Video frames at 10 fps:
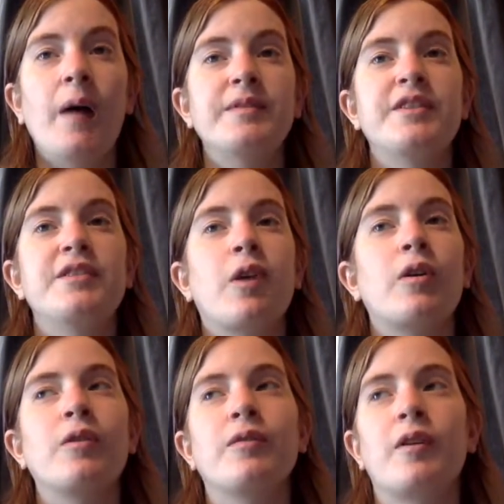start
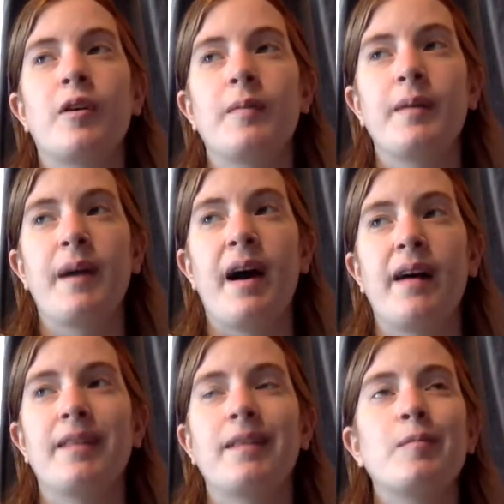over on my
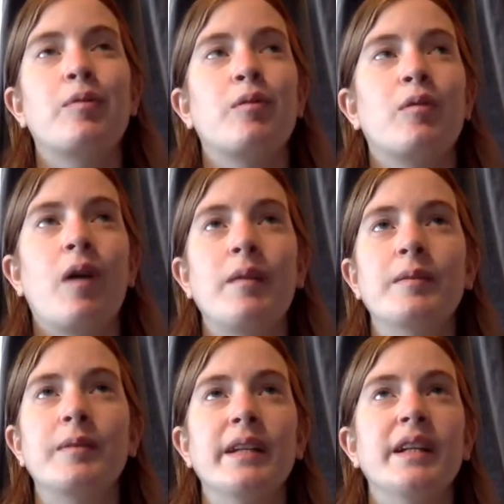path
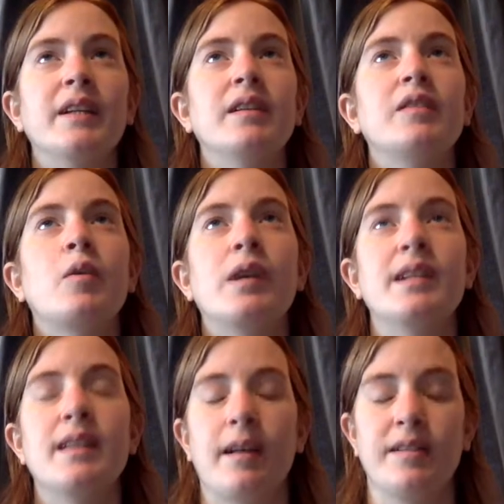probably
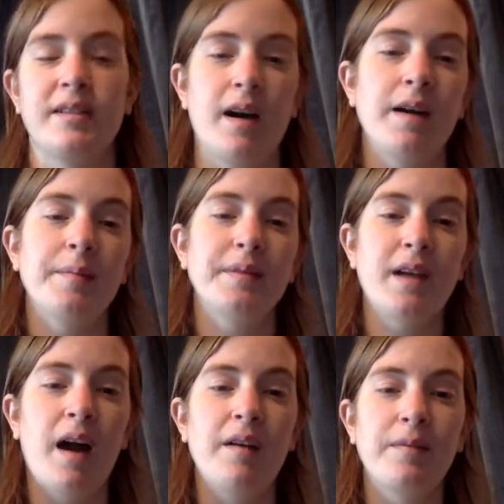20,000 times.
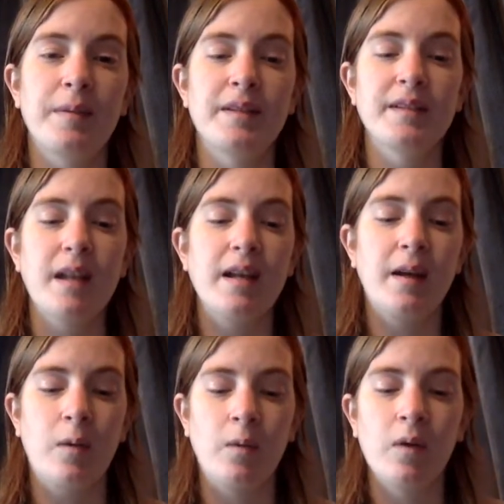I've been
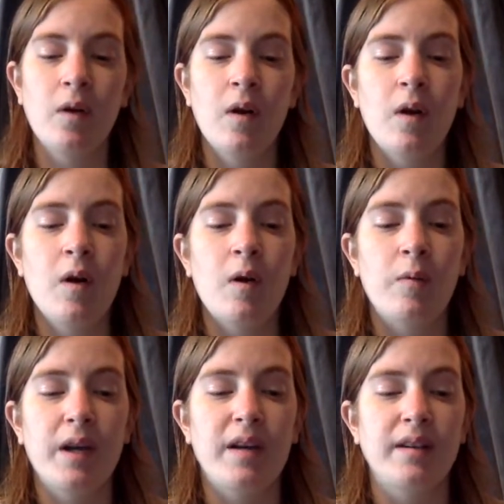studying
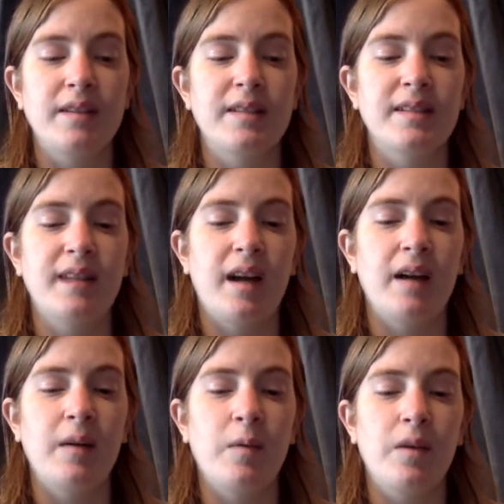Wicca since
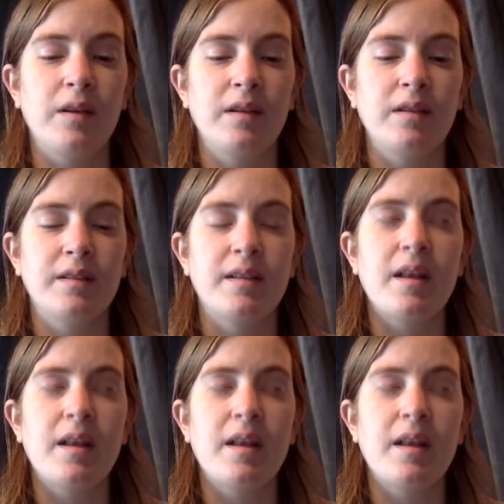I was